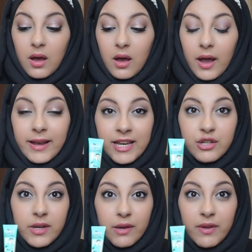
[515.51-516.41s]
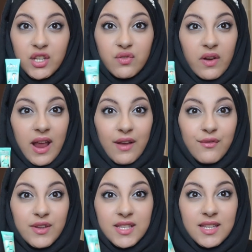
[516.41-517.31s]
literally reach for it
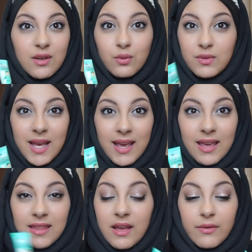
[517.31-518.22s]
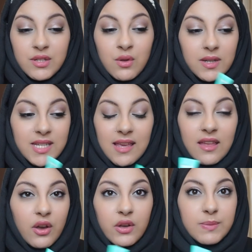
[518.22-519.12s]
every single day. There is not a day
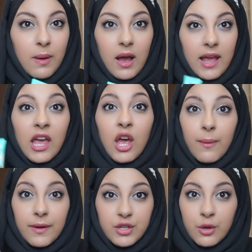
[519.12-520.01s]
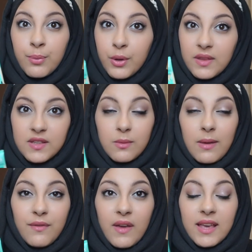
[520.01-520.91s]
that goes by where I don't put this on my
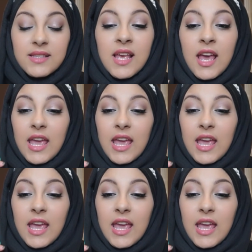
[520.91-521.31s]
face.